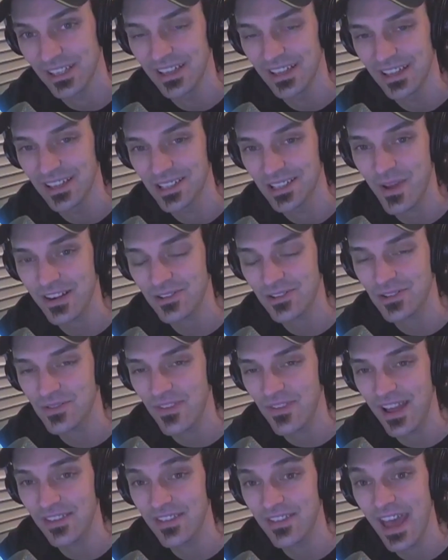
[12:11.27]
Inspectors
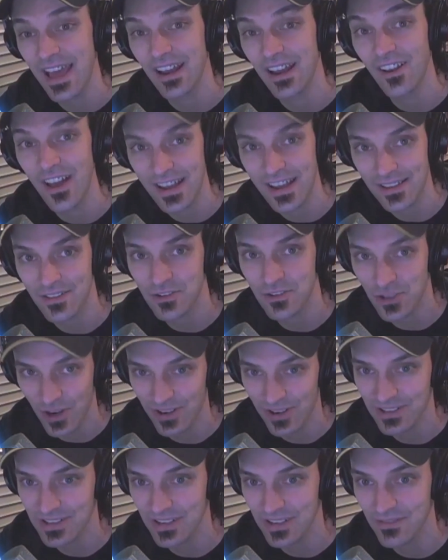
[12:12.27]
found that, like the
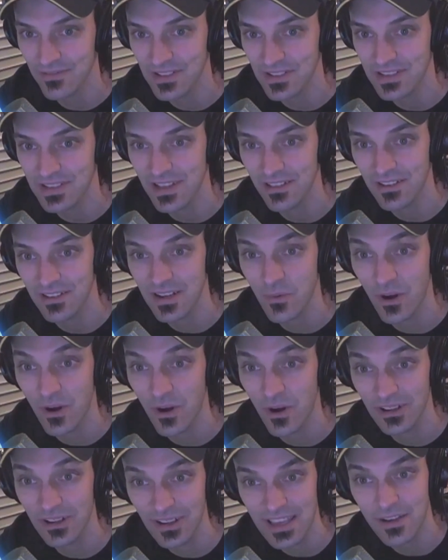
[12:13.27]
Charleston facility where
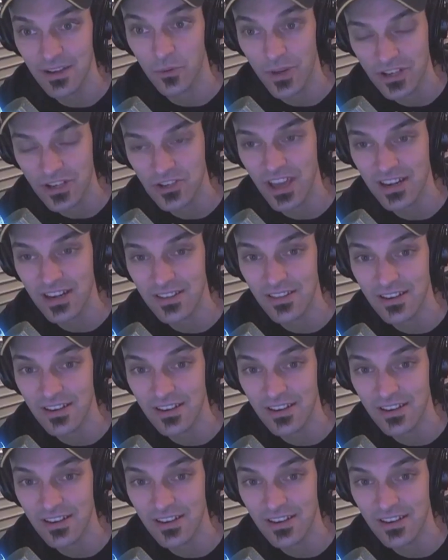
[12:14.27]
the leak originated,